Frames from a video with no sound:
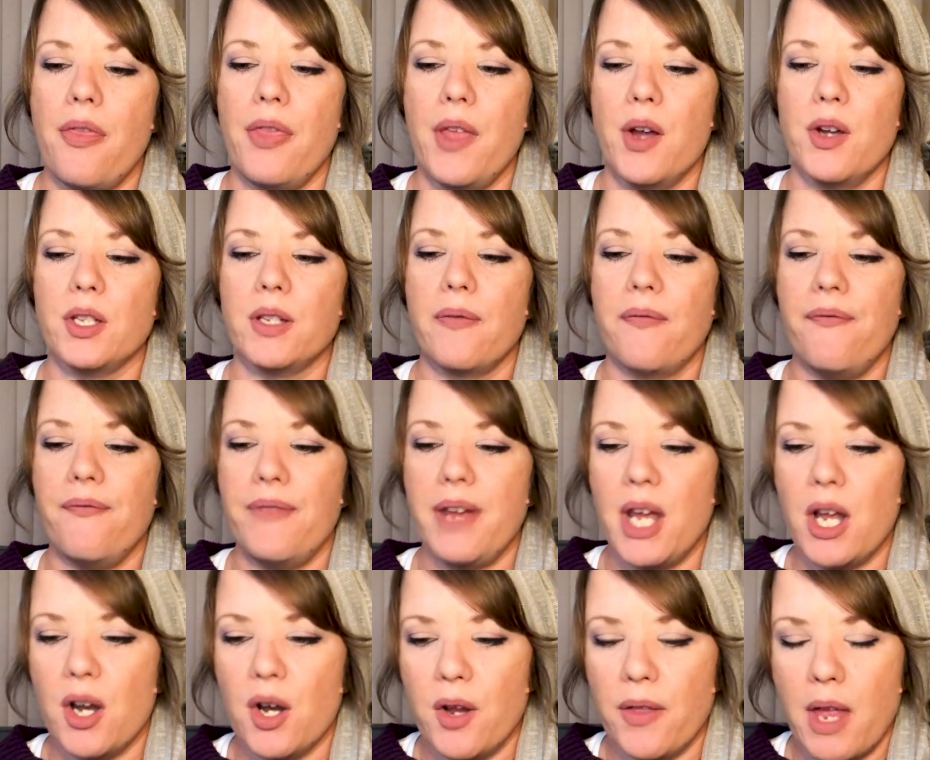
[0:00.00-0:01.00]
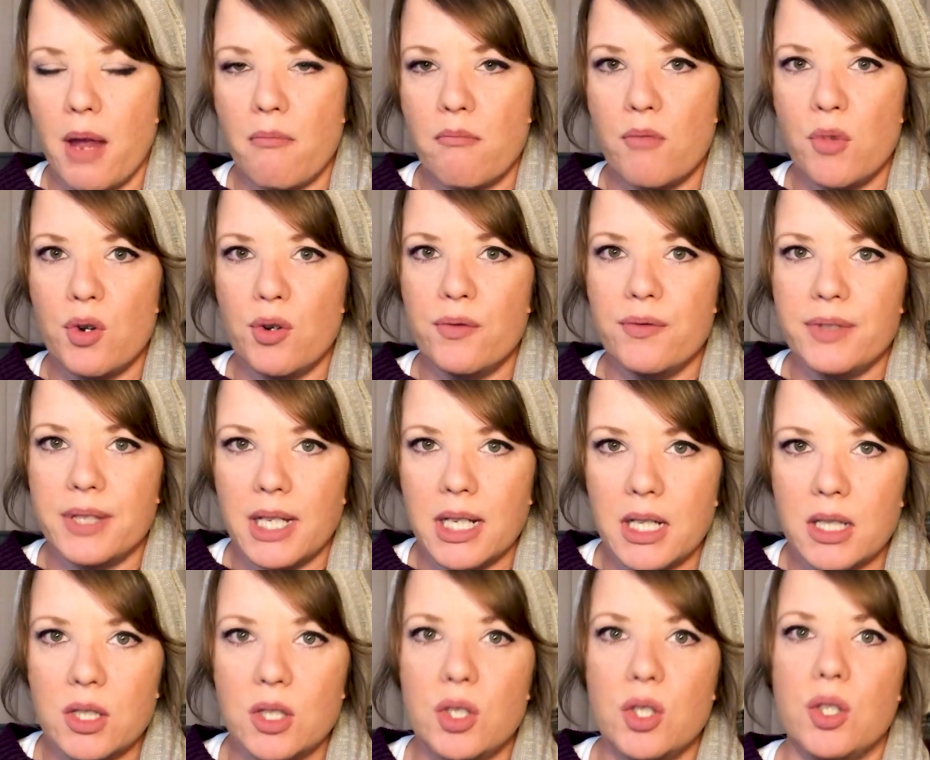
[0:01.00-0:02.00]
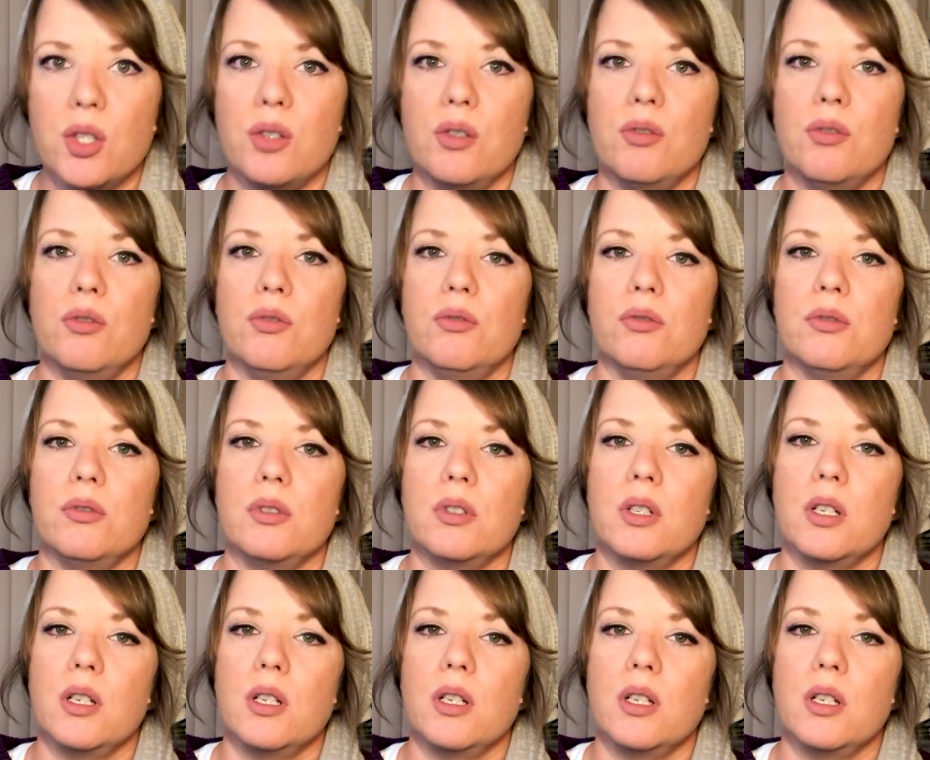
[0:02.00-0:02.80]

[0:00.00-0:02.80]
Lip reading: there's fear that moves us to